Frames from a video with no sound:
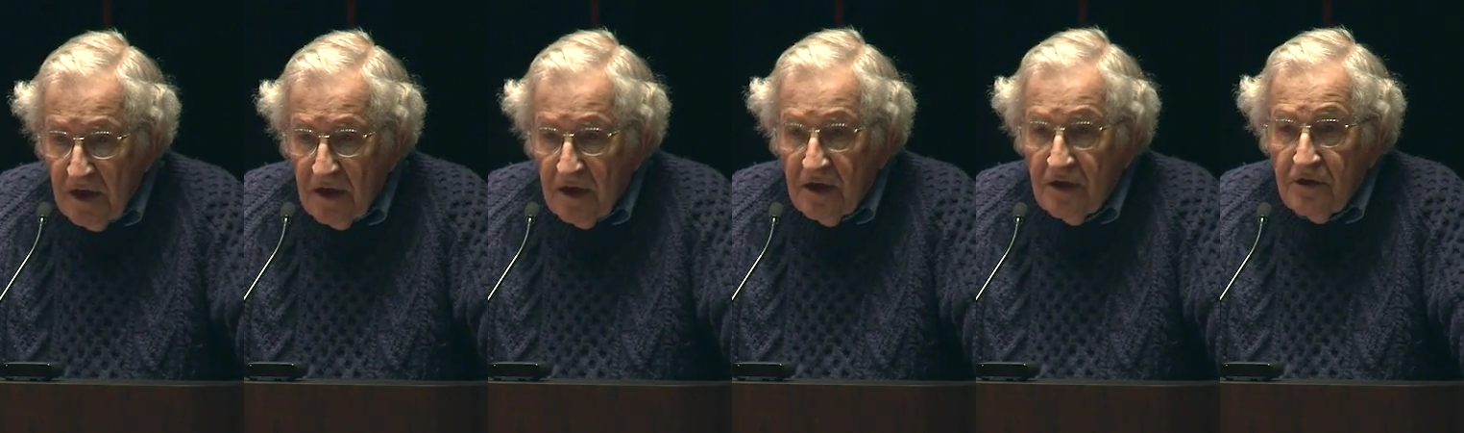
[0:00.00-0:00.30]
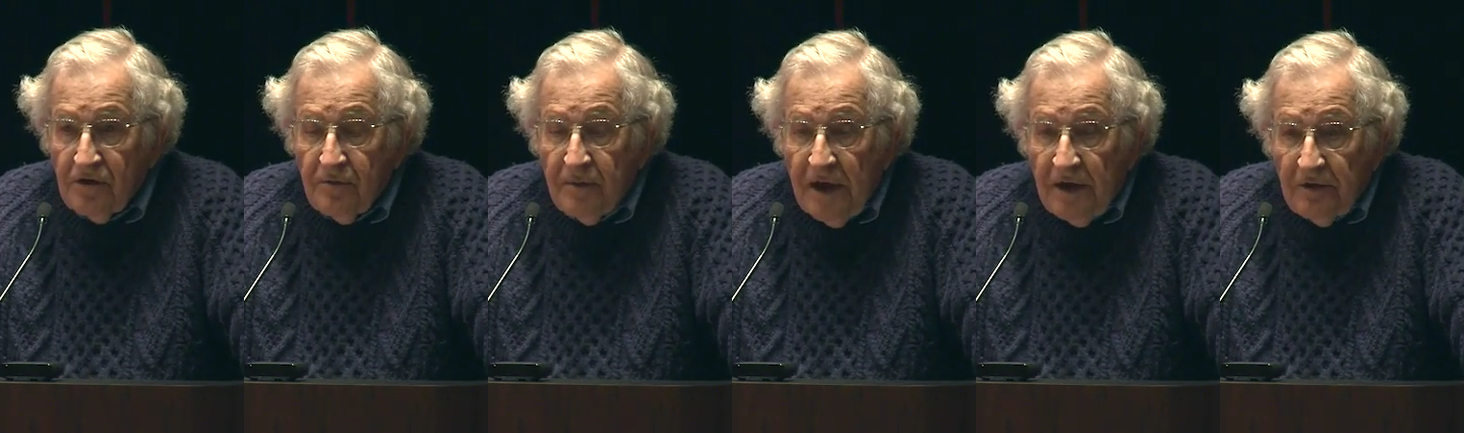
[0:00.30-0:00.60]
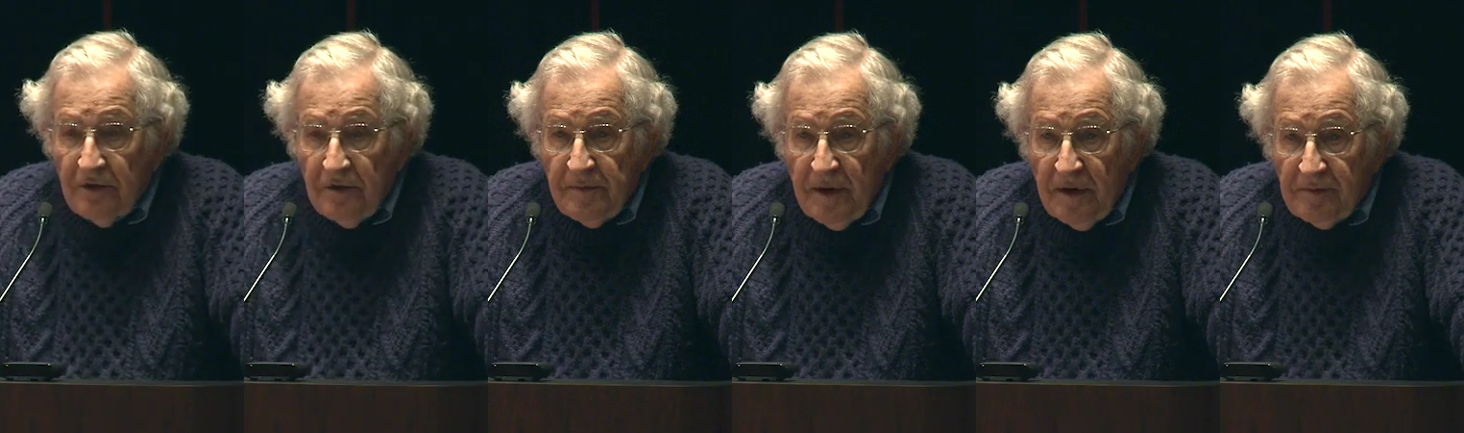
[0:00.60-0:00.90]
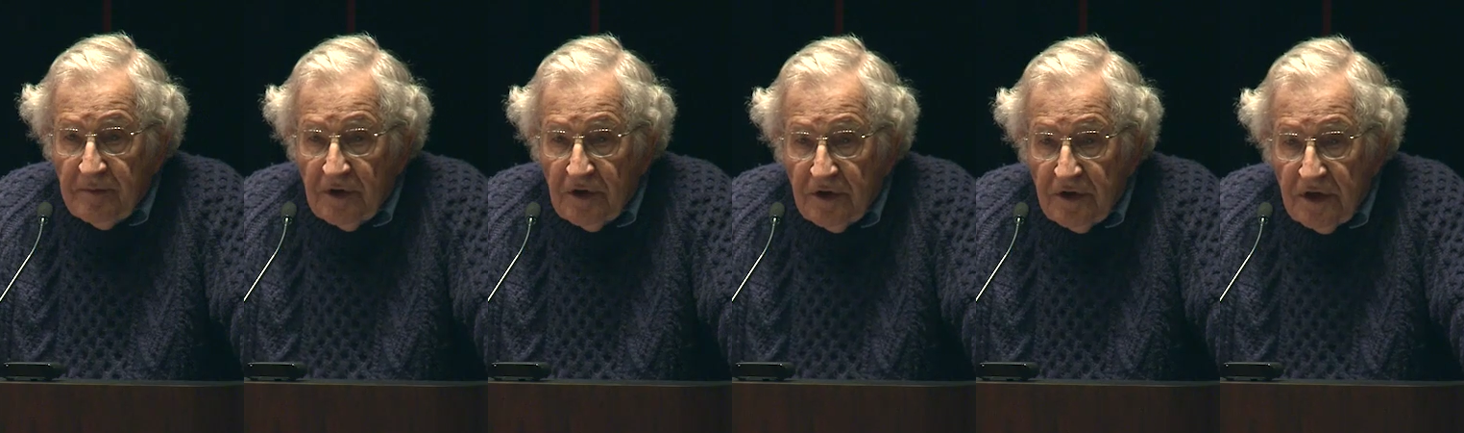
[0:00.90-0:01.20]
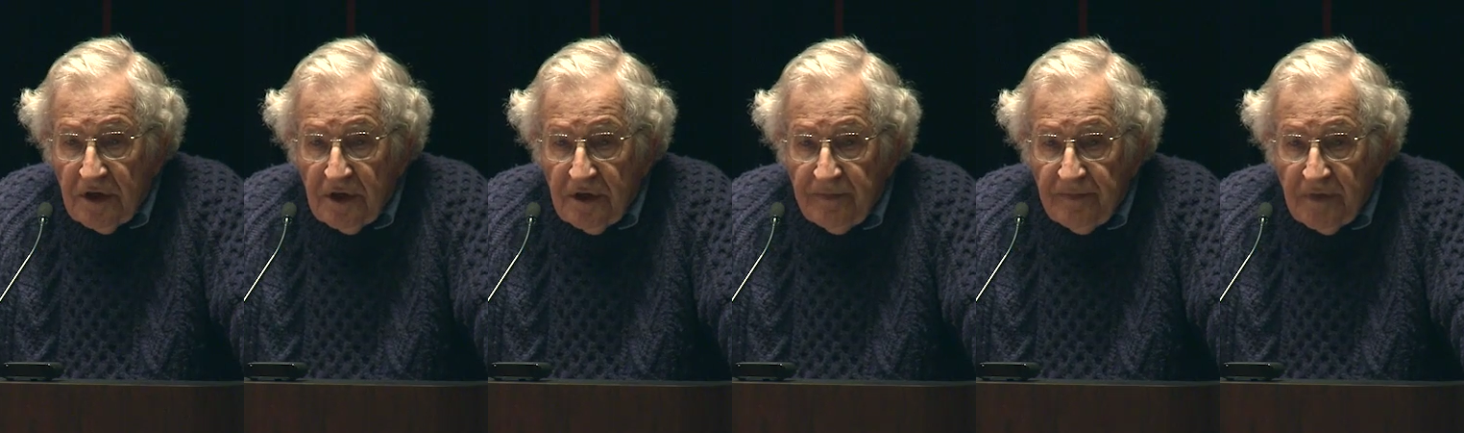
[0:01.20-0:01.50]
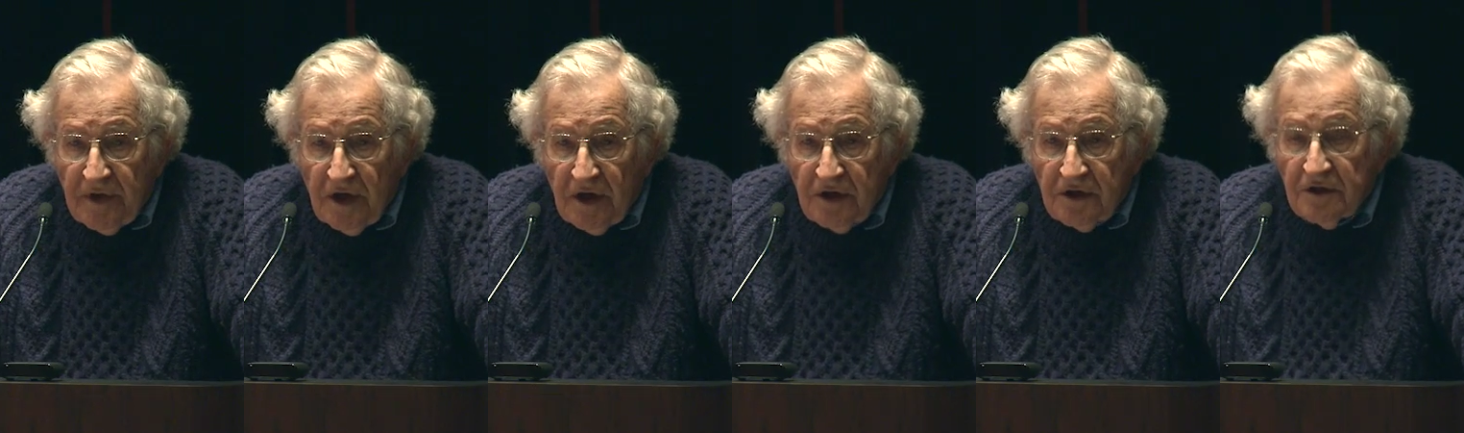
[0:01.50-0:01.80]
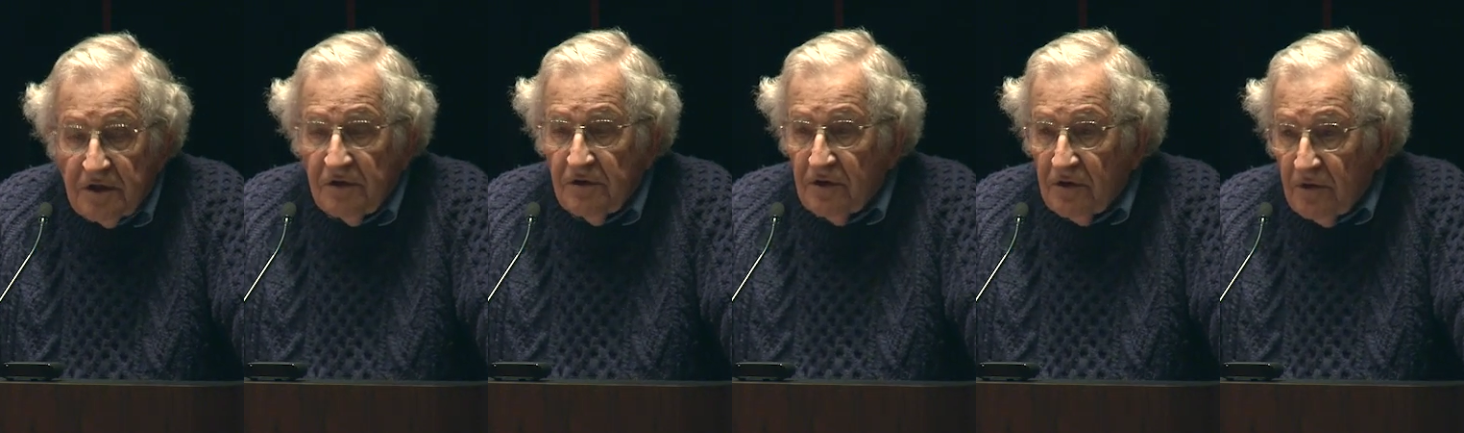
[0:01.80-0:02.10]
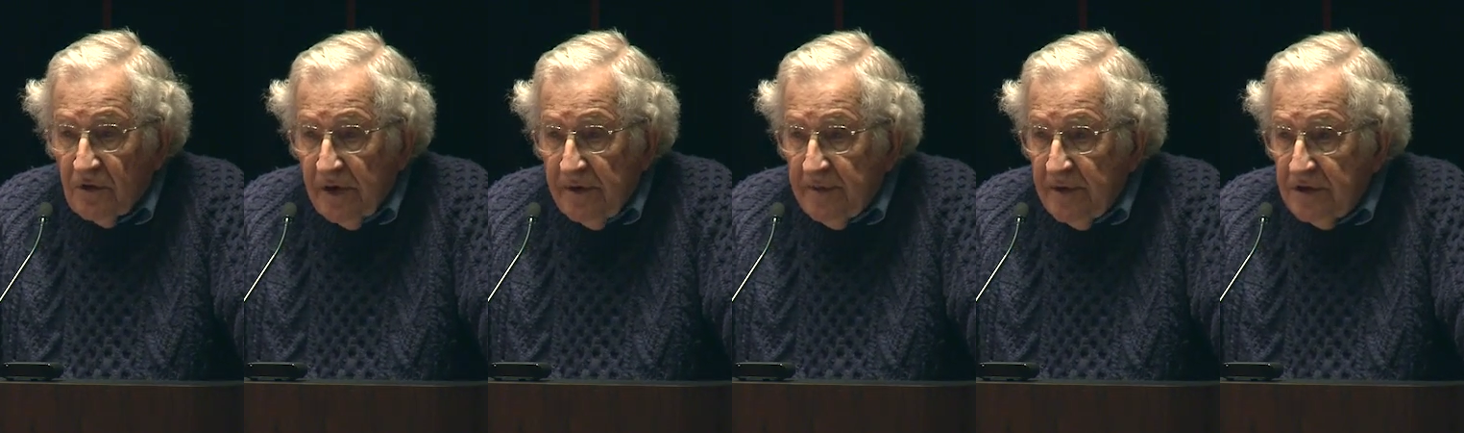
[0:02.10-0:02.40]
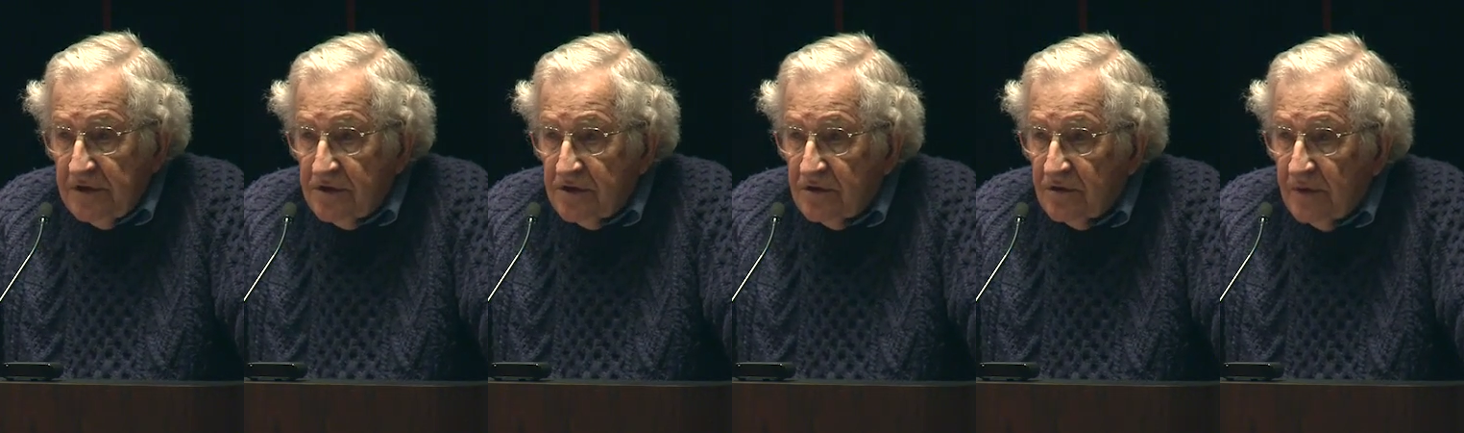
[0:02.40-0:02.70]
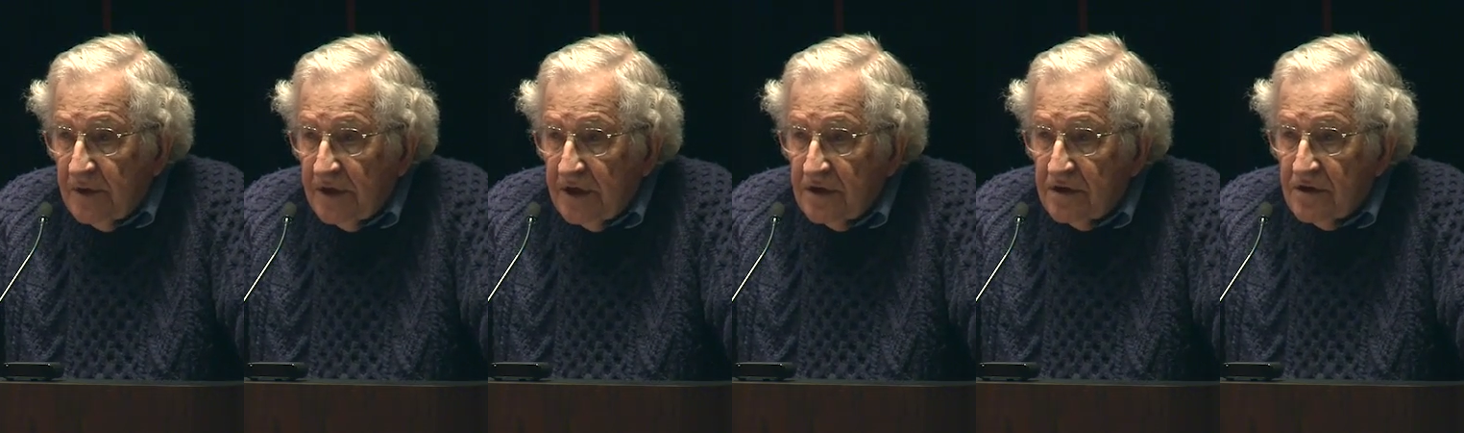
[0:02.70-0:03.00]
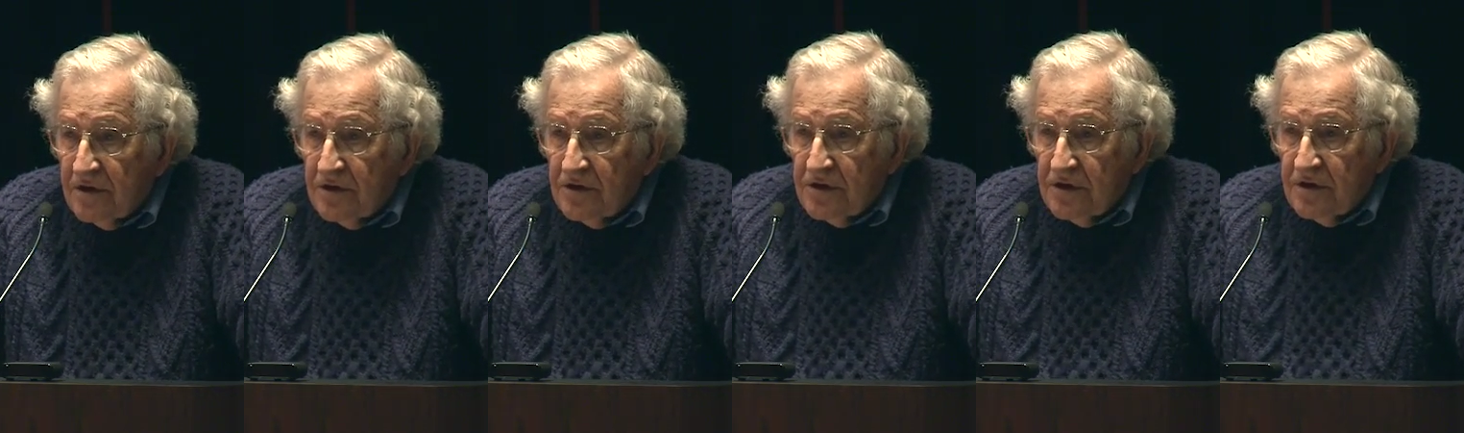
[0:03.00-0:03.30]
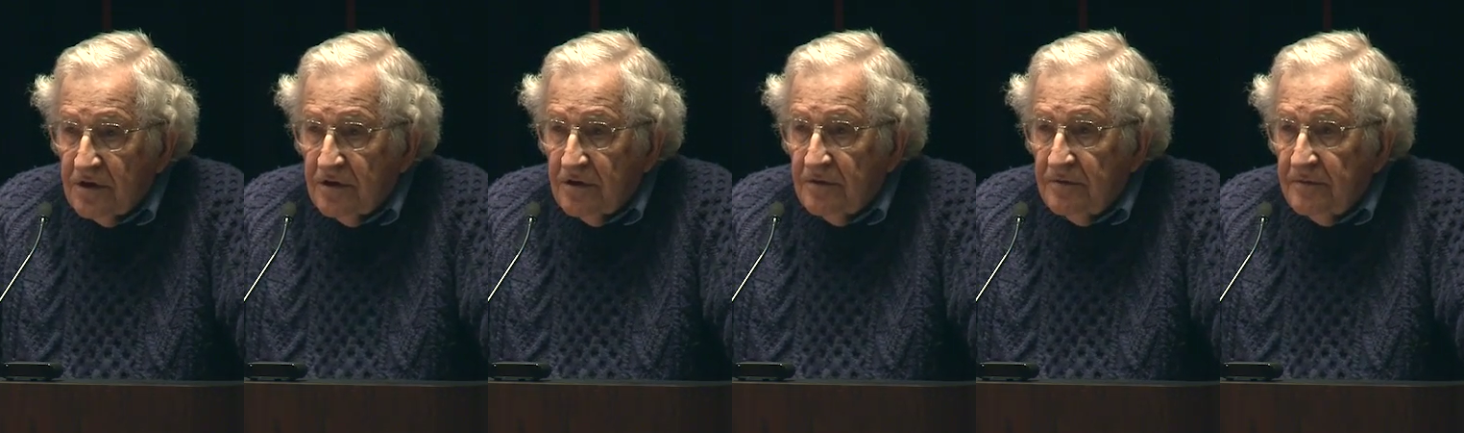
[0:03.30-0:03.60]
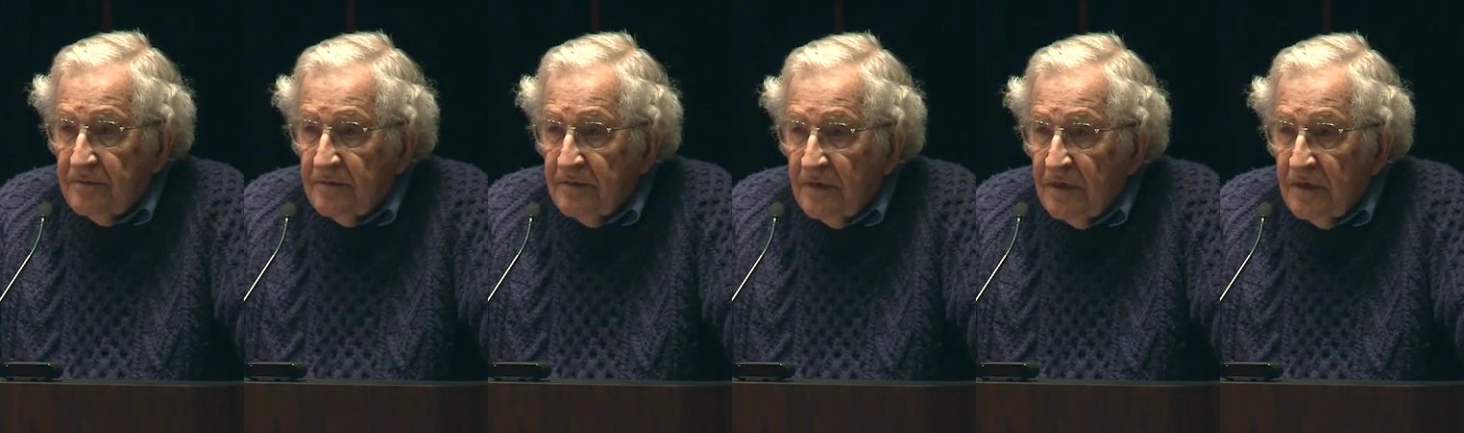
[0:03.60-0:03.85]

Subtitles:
You may remember the Oslo agreements 20 years ago,